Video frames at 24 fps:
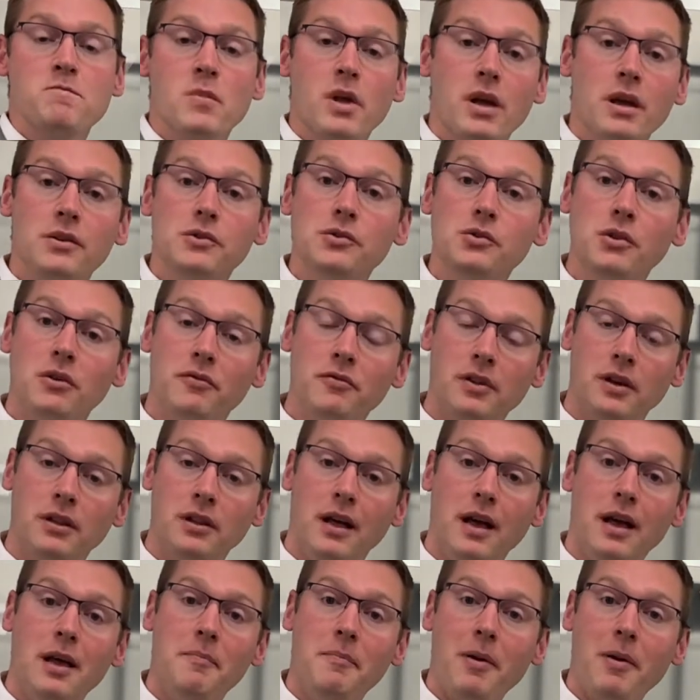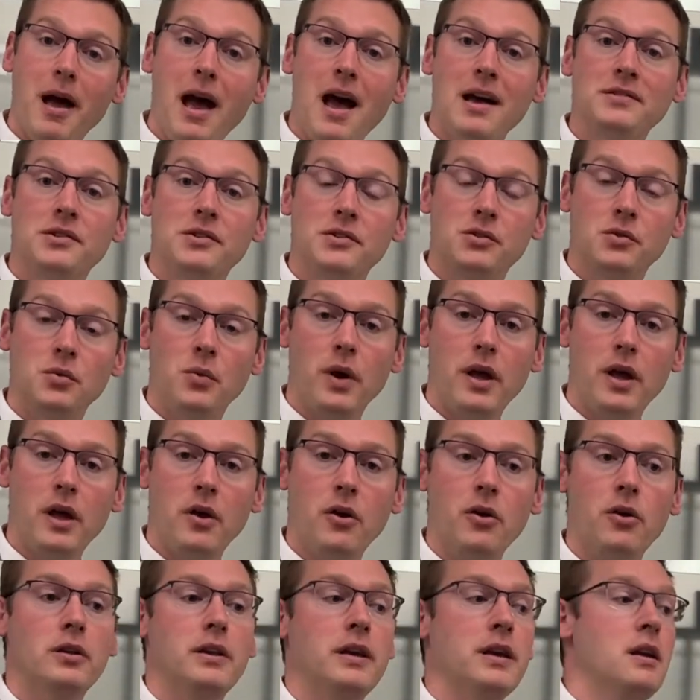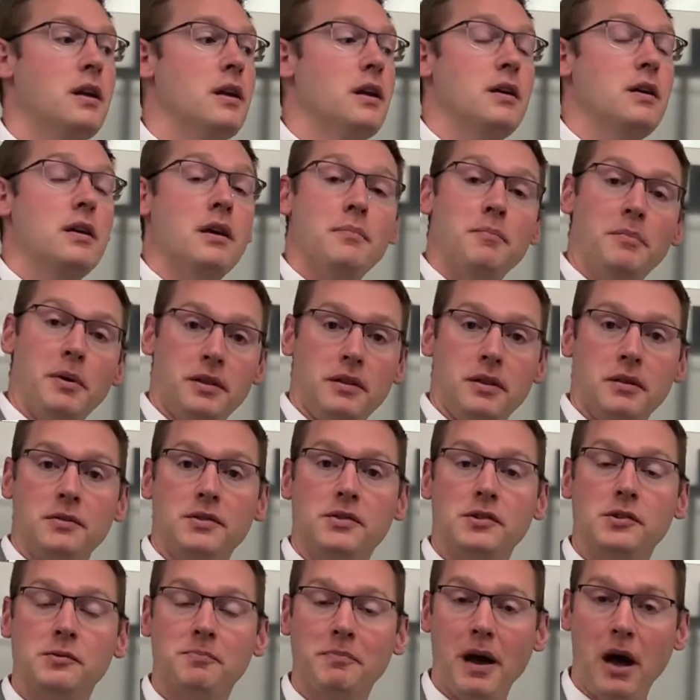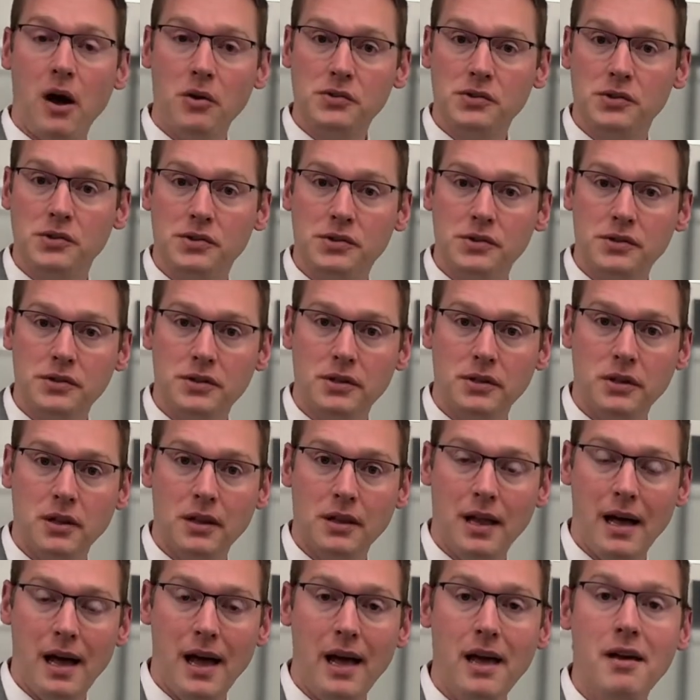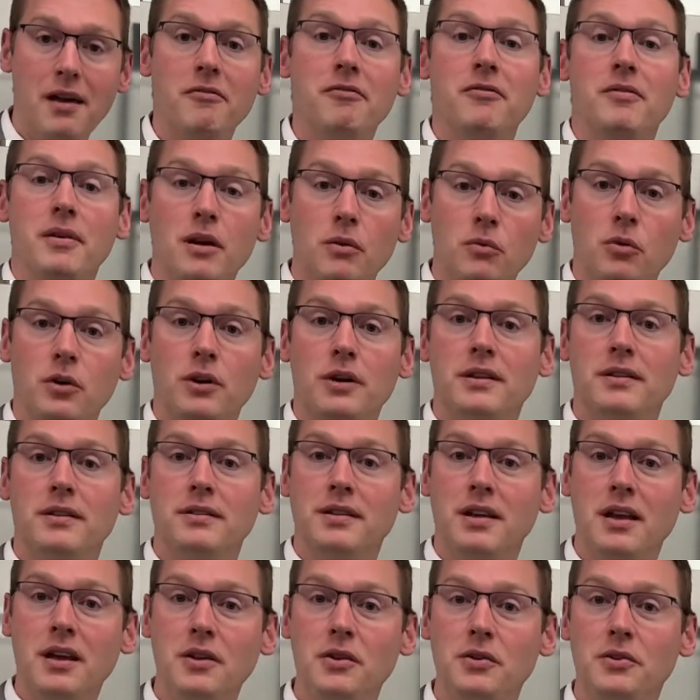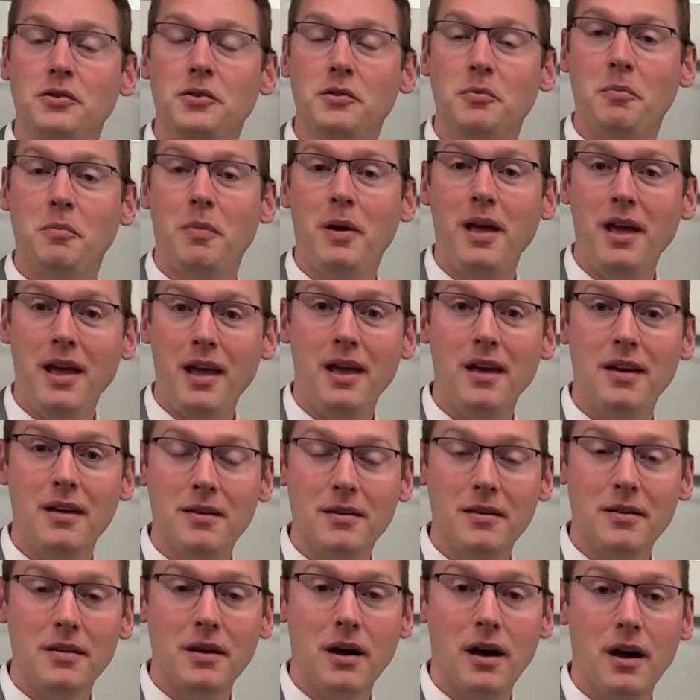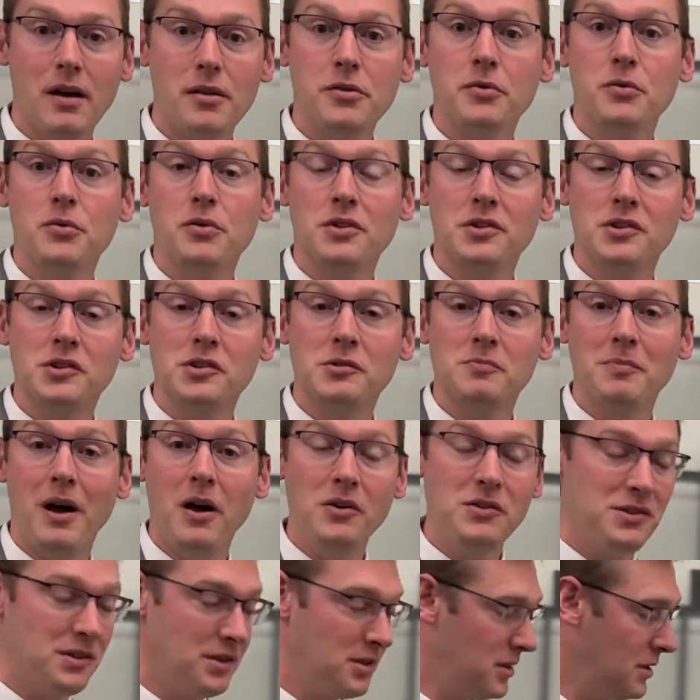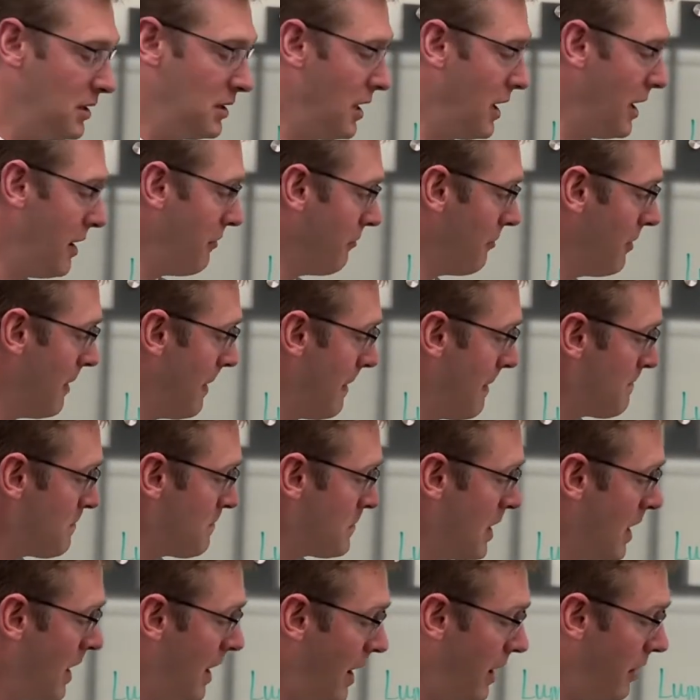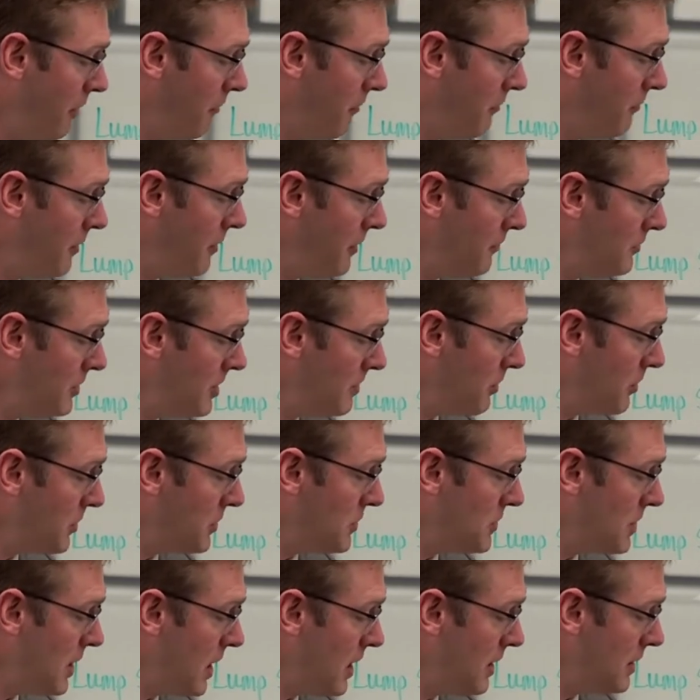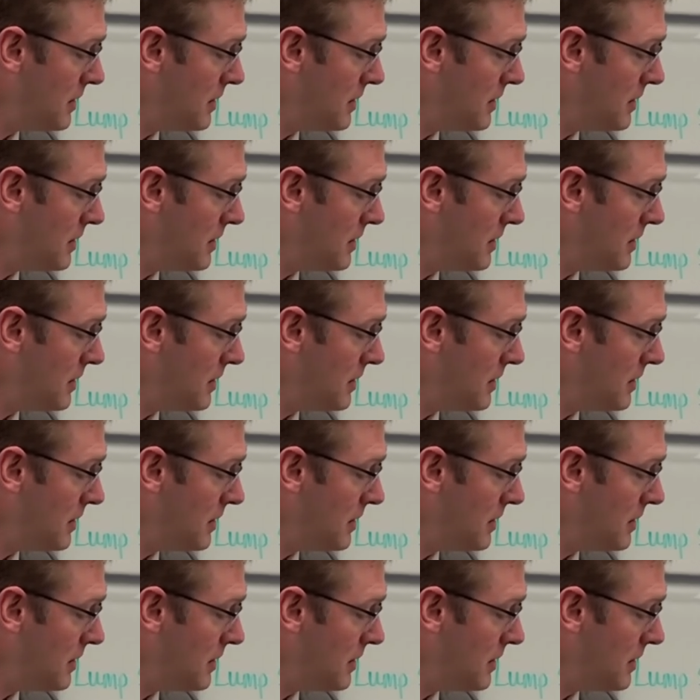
So if the client passes away early, but the spouse is still alive, it will continue to pay through the spouse's life at a 50%